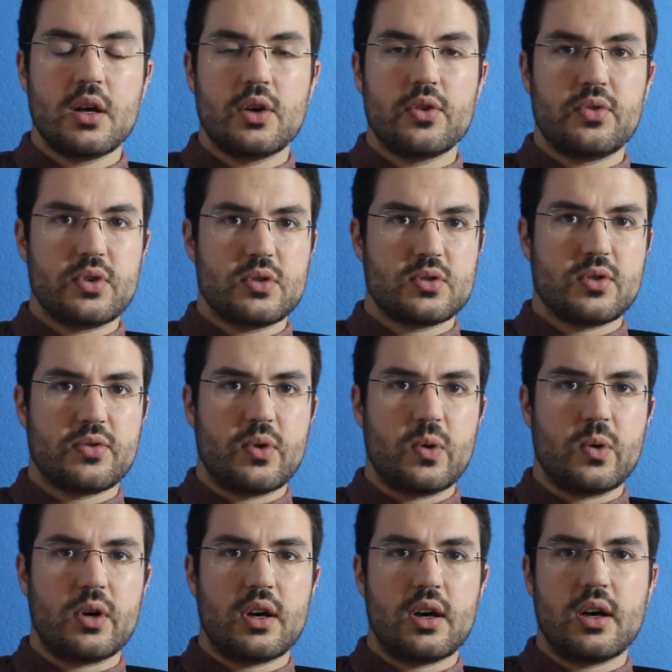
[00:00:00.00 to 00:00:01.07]
First of
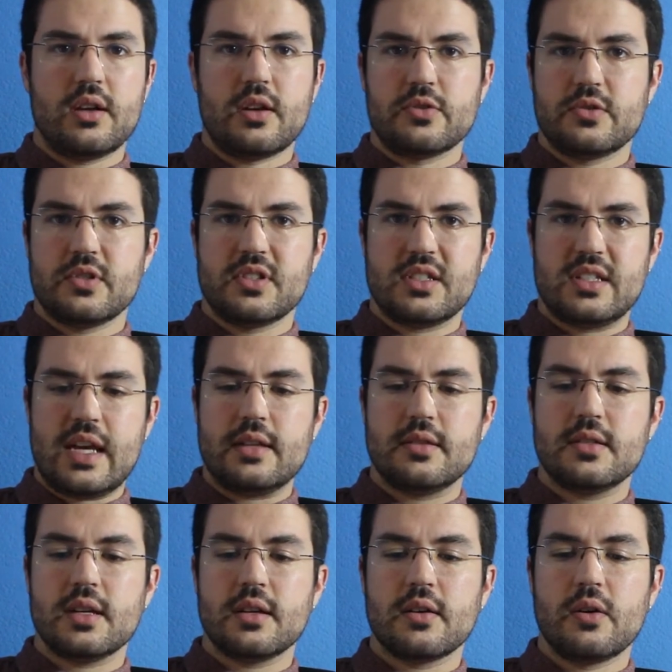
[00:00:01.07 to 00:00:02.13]
all, an
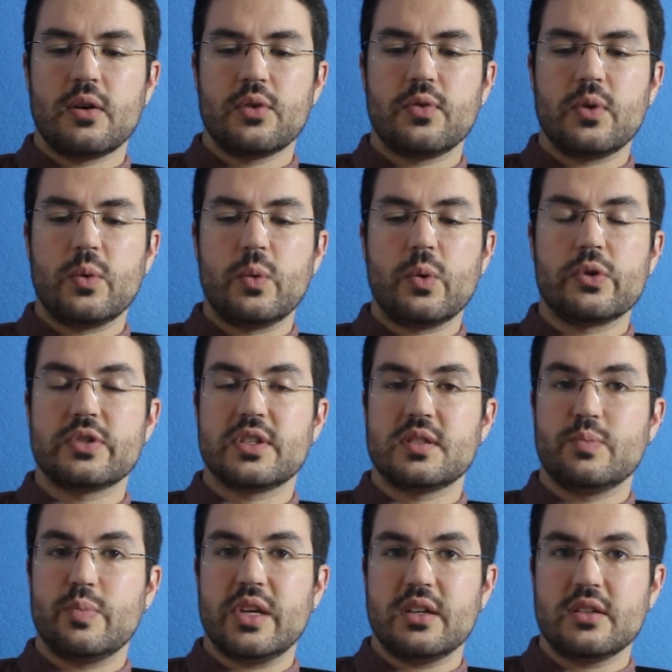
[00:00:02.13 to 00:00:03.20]
understanding of what is
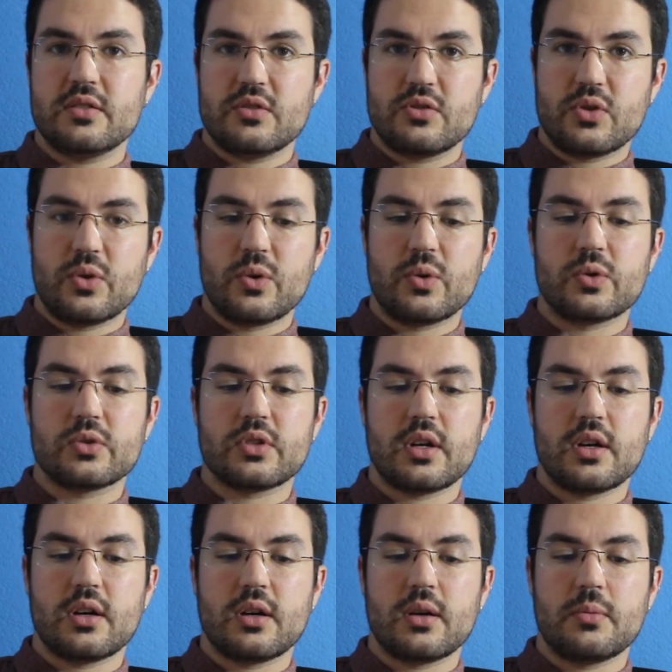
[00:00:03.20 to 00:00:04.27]
being taught
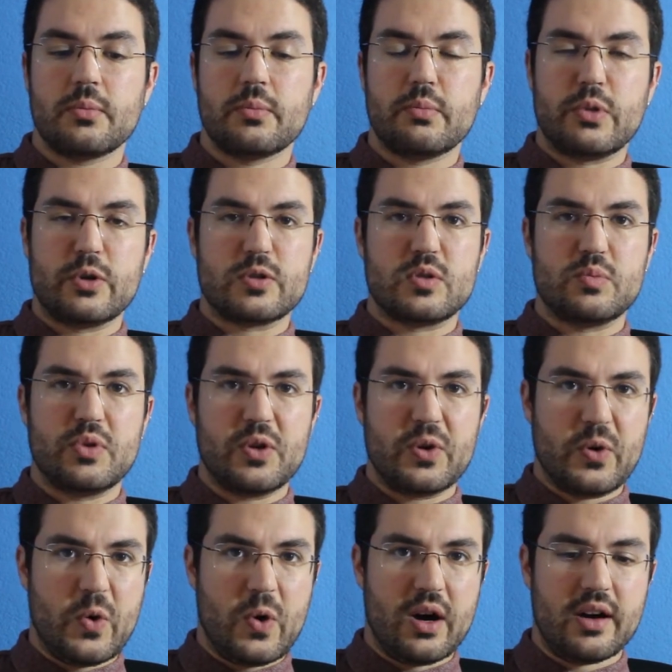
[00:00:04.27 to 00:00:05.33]
must be
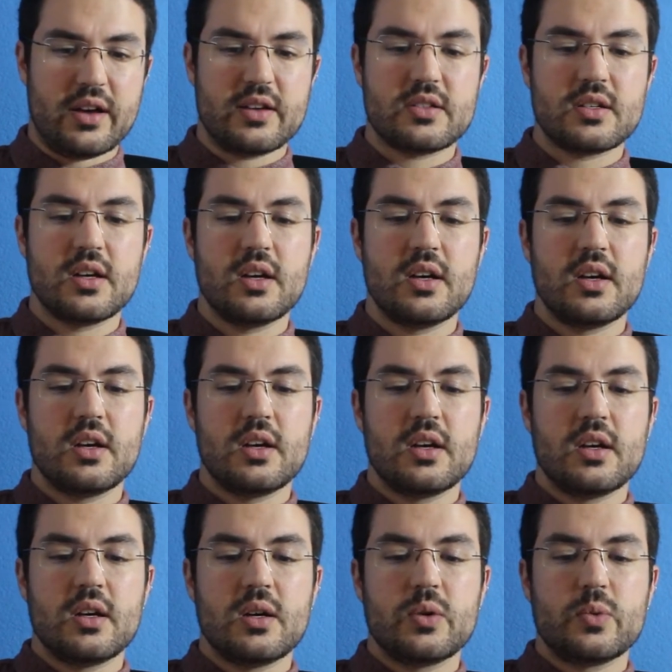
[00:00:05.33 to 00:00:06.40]
acquired,
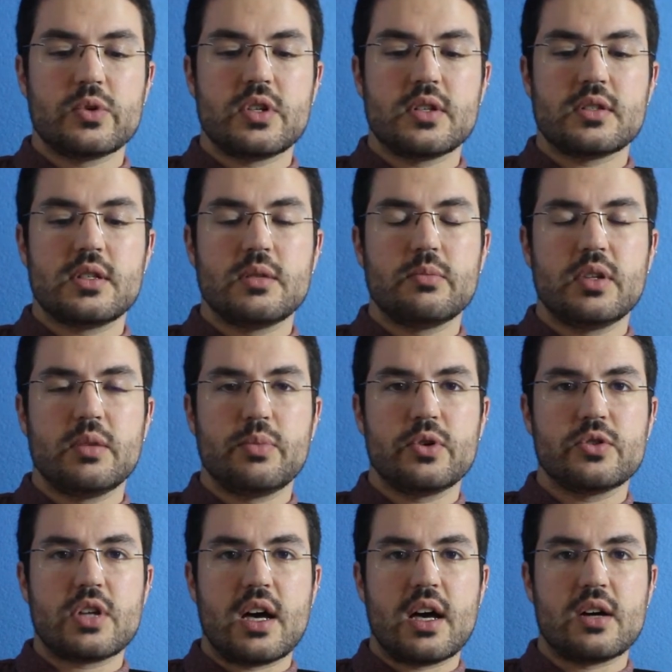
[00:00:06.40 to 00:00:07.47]
which is simply
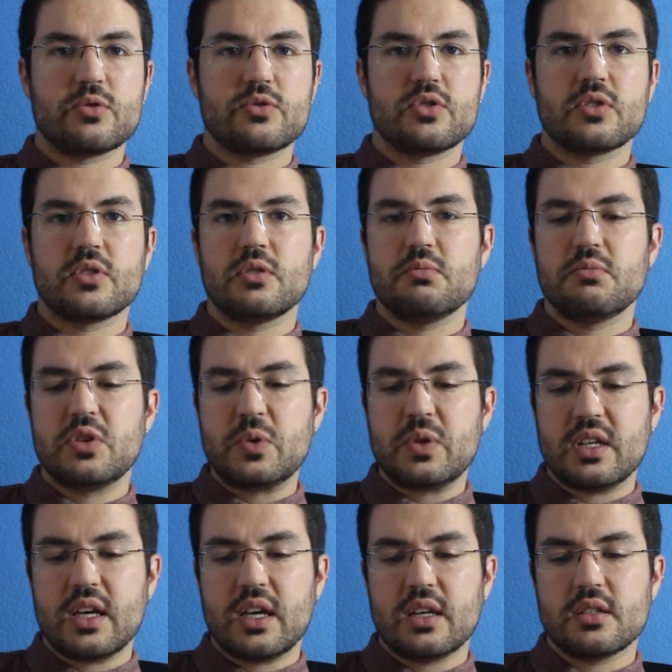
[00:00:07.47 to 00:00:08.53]
put how to
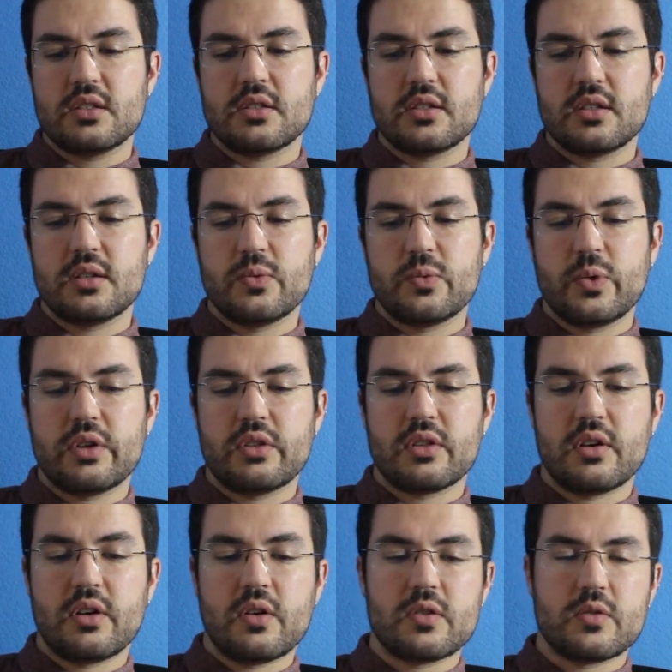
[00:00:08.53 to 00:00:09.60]
communicate
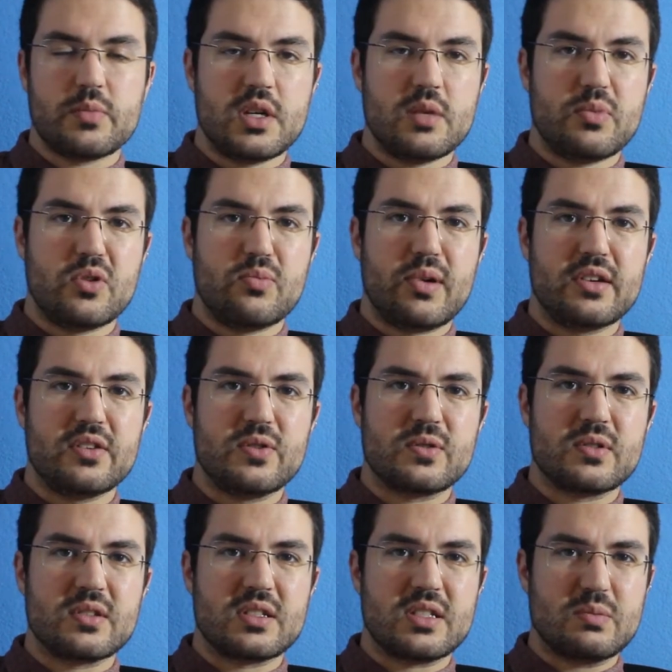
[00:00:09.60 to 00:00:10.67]
with other people by
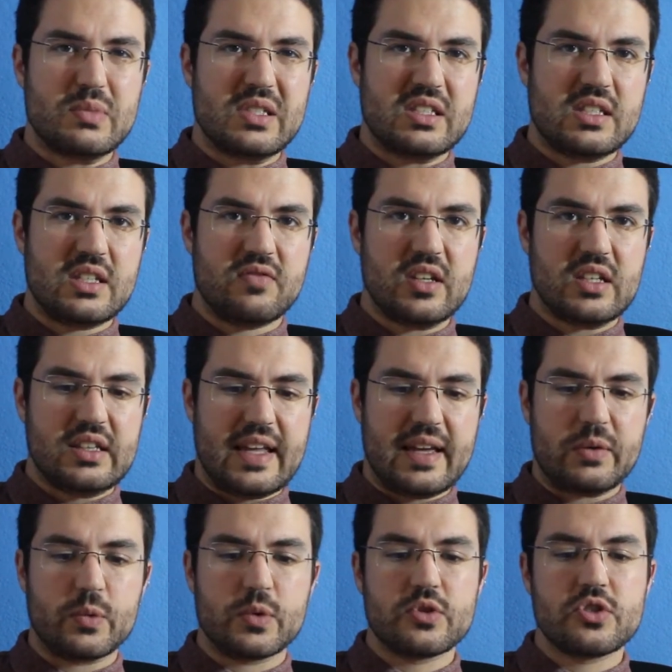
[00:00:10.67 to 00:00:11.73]
using a specific
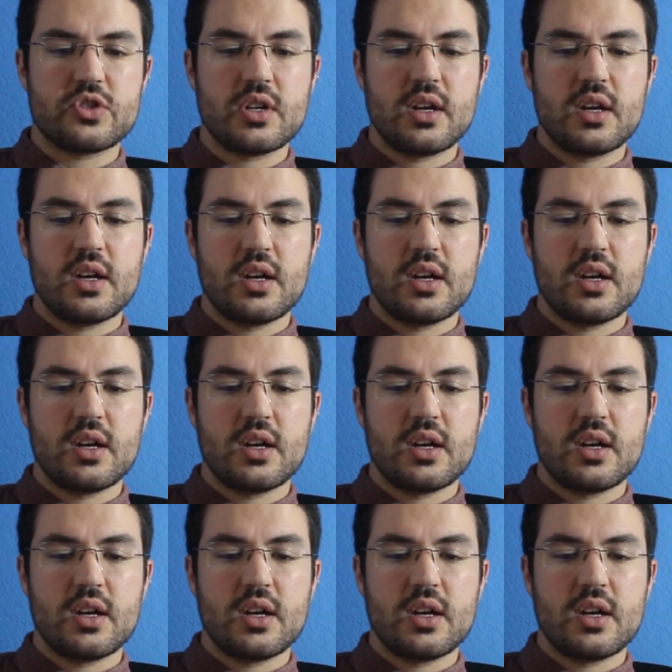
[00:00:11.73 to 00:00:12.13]
language,